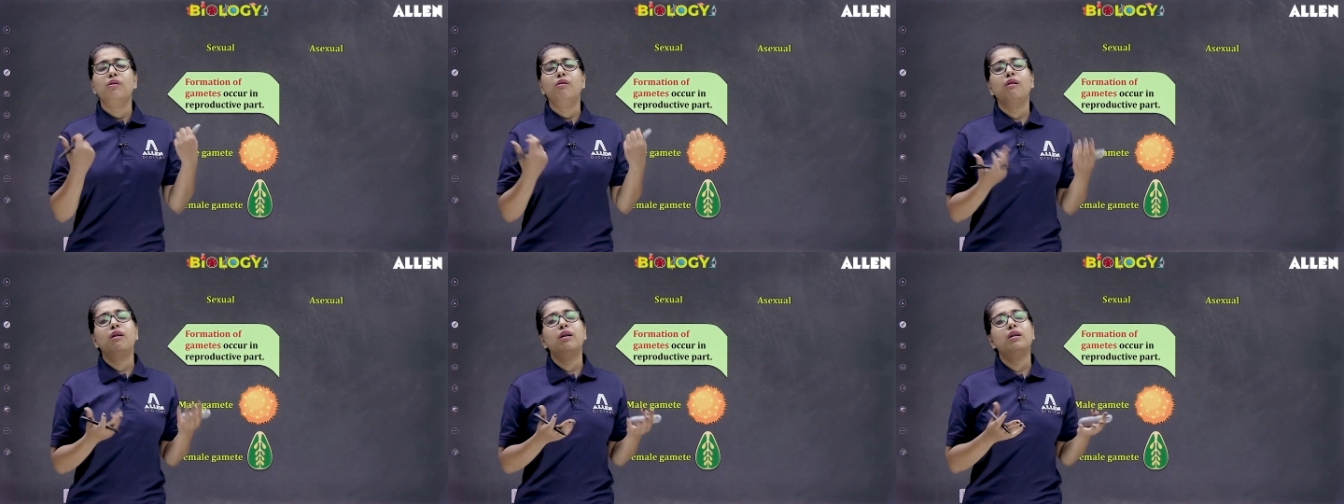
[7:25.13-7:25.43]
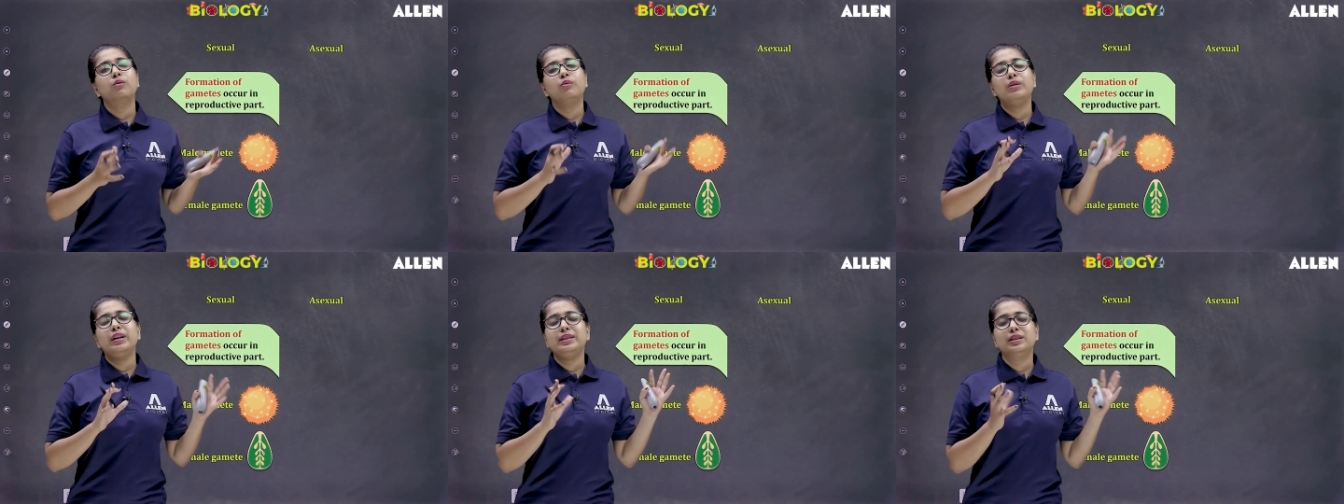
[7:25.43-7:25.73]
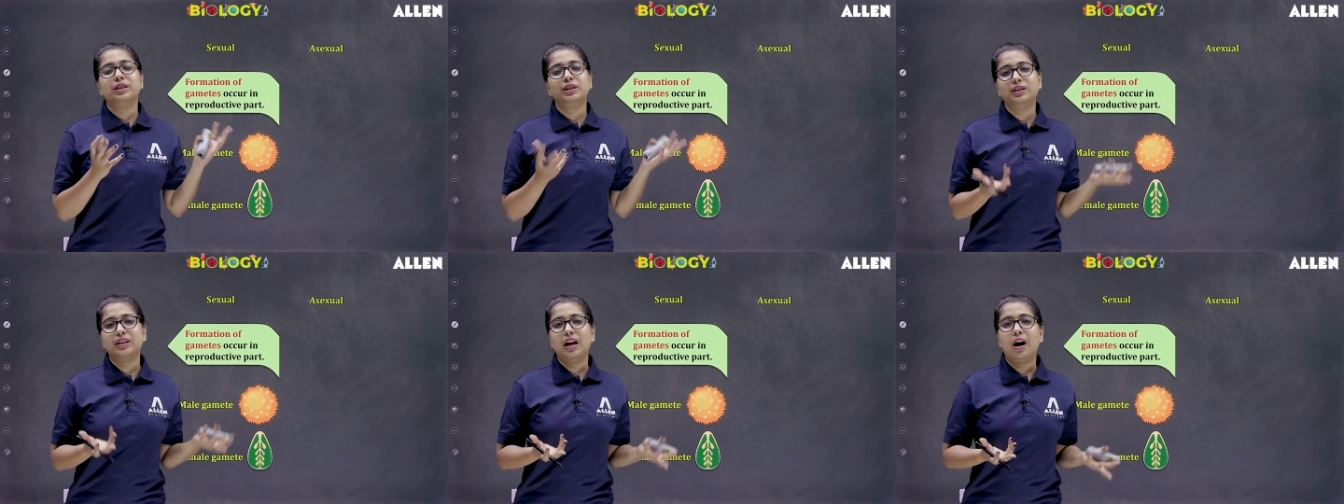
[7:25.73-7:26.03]
or only
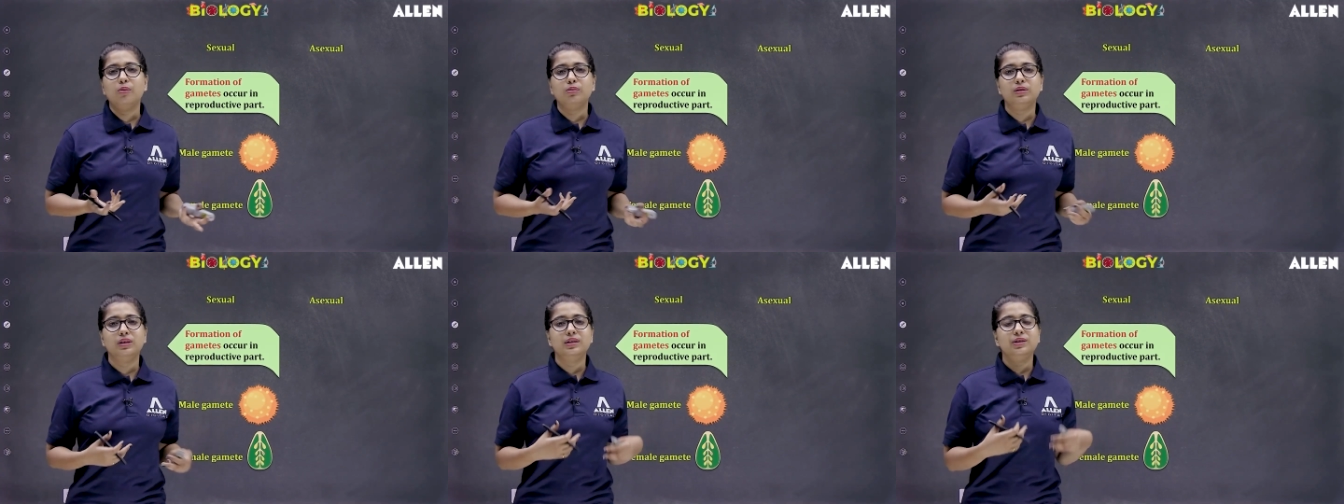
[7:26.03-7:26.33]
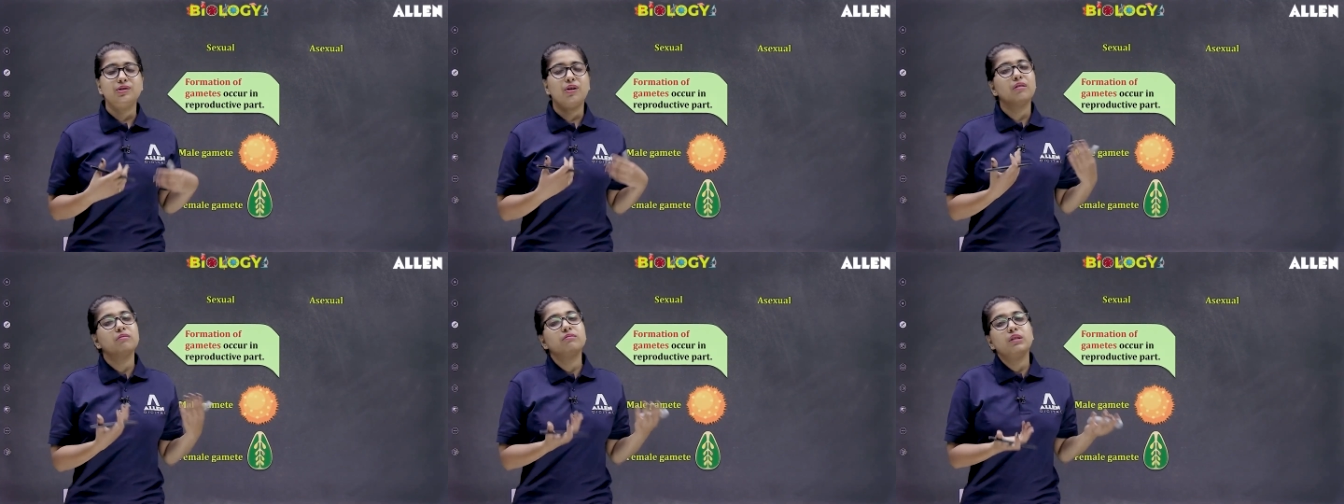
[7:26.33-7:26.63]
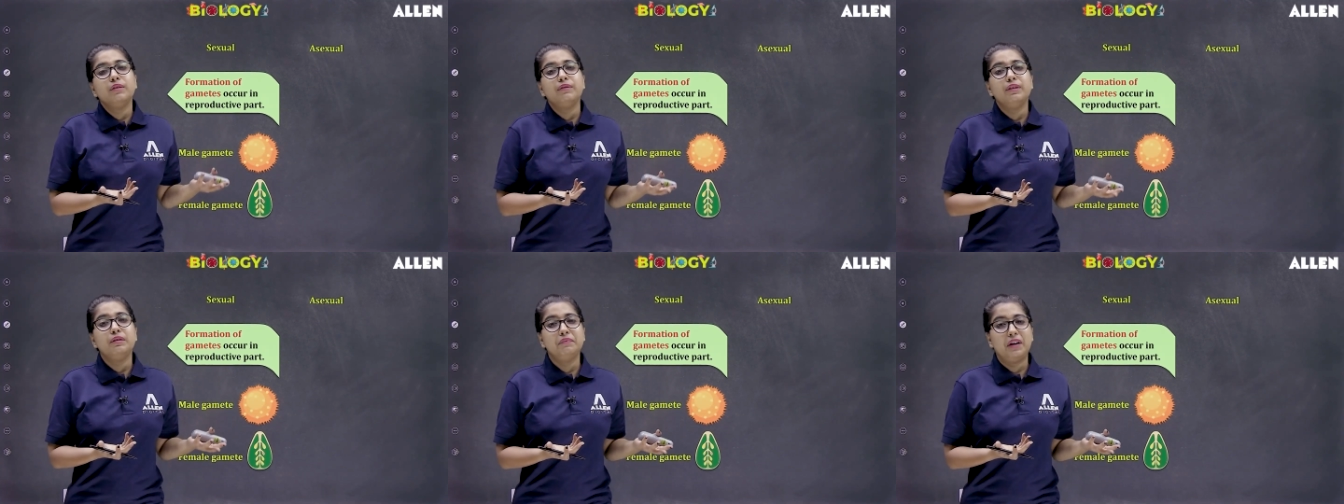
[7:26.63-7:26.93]
just thousands or
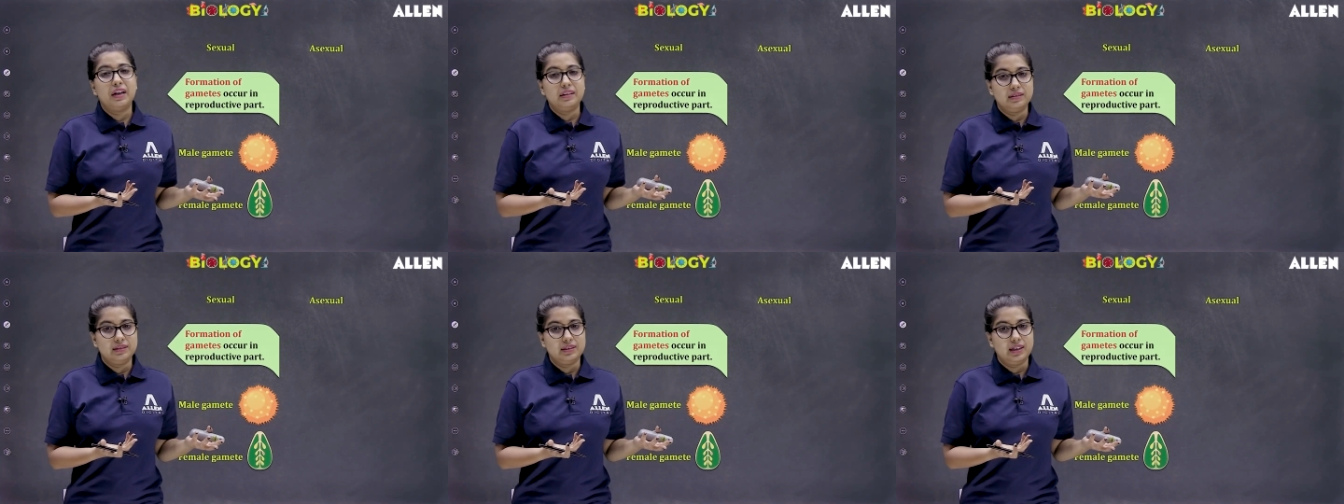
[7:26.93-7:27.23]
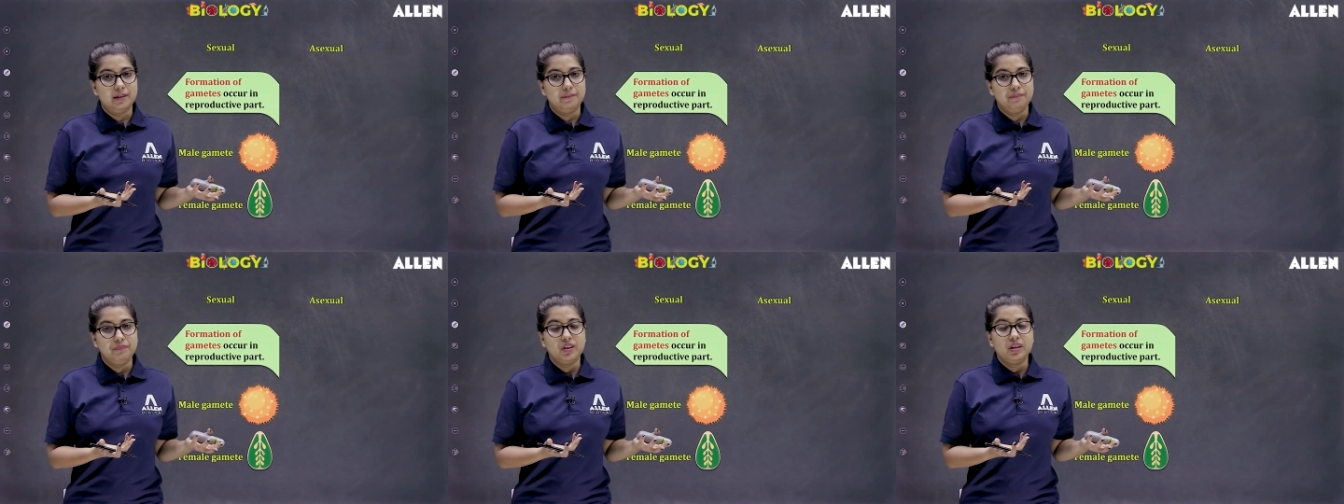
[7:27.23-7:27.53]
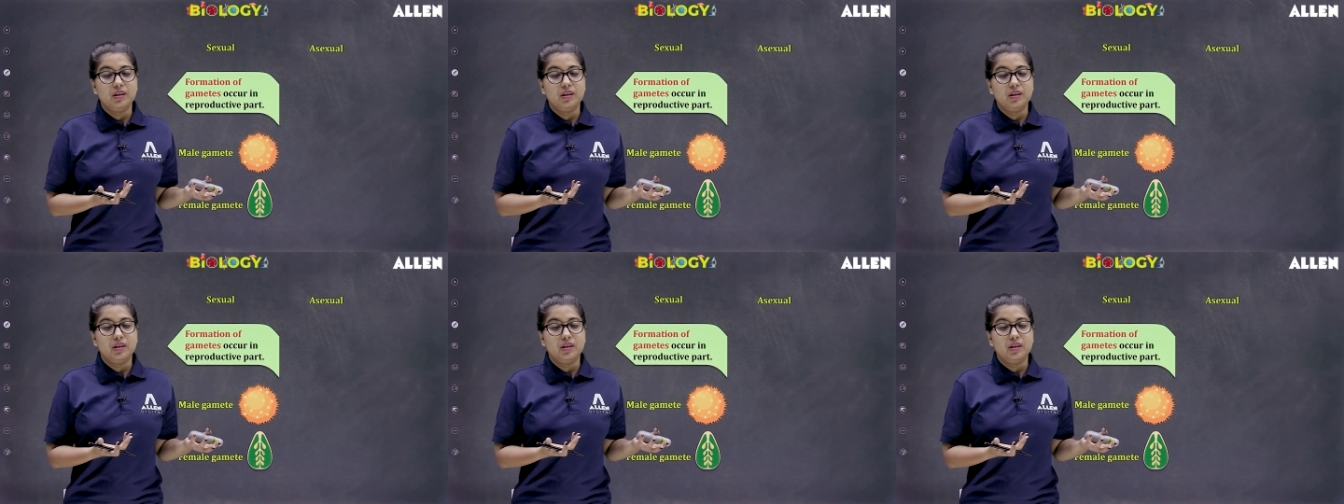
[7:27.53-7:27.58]
even one cell.